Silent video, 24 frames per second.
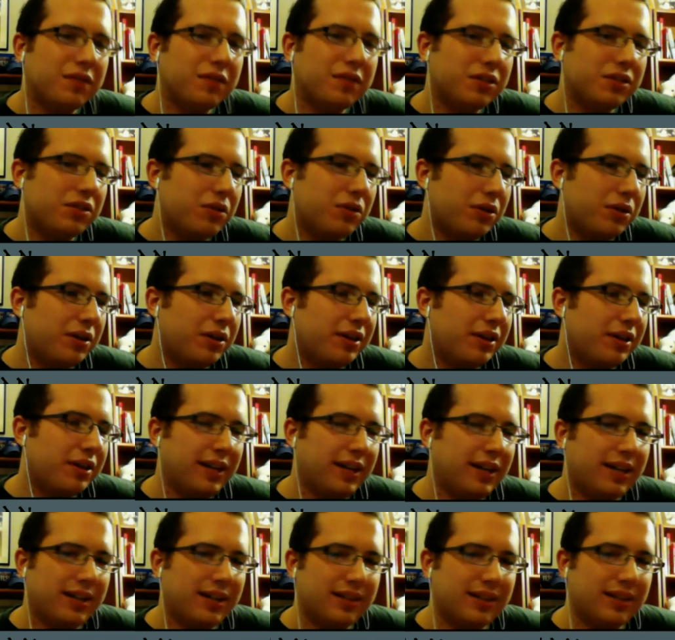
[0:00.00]
in Korra
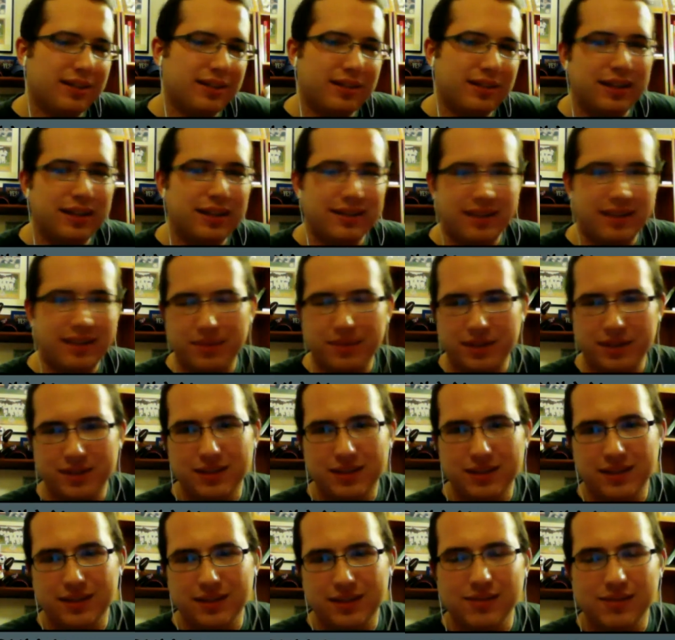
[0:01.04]
that has not made
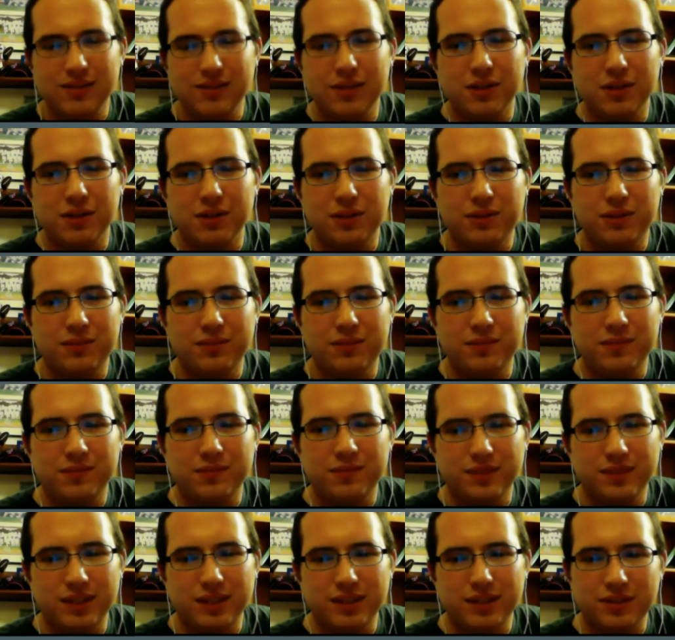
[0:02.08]
sense, so
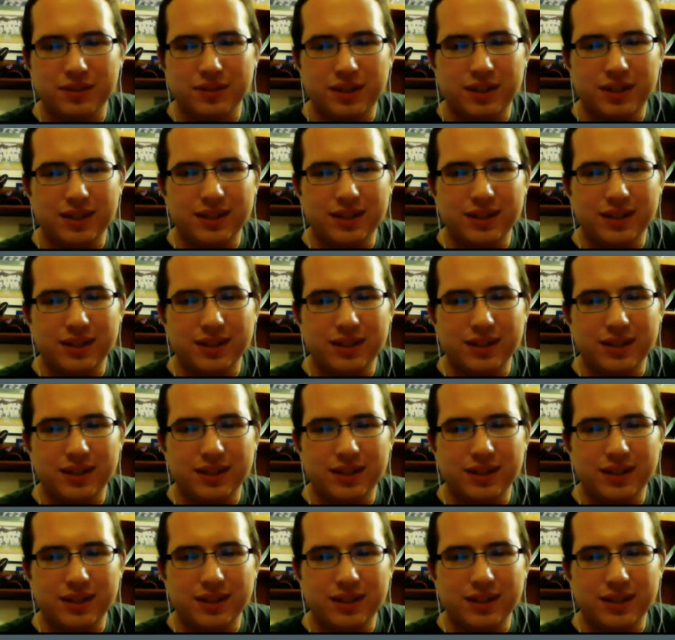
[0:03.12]
that's okay.